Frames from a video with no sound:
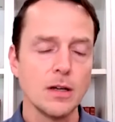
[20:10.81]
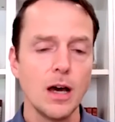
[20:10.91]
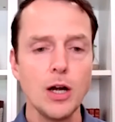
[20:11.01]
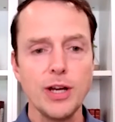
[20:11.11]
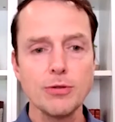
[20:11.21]

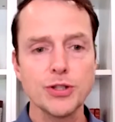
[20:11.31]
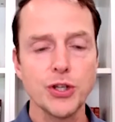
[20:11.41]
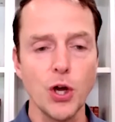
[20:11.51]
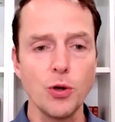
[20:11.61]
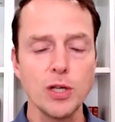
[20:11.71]
100 years
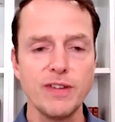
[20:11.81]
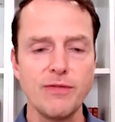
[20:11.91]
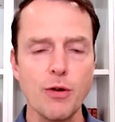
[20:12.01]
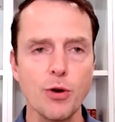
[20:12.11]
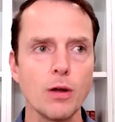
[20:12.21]
ago, because if
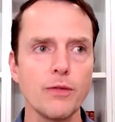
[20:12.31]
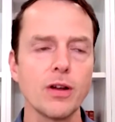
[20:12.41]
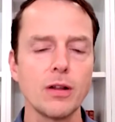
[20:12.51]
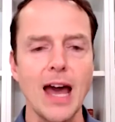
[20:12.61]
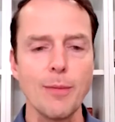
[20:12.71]
you've ever heard of
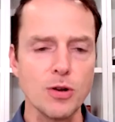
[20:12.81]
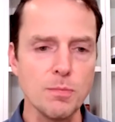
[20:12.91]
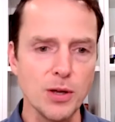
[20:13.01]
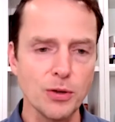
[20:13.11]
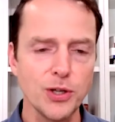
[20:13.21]
clabbered
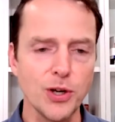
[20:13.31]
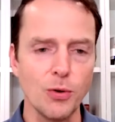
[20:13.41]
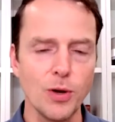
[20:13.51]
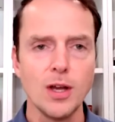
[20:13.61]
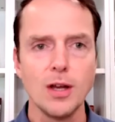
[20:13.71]
milk, you
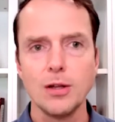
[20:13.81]
know,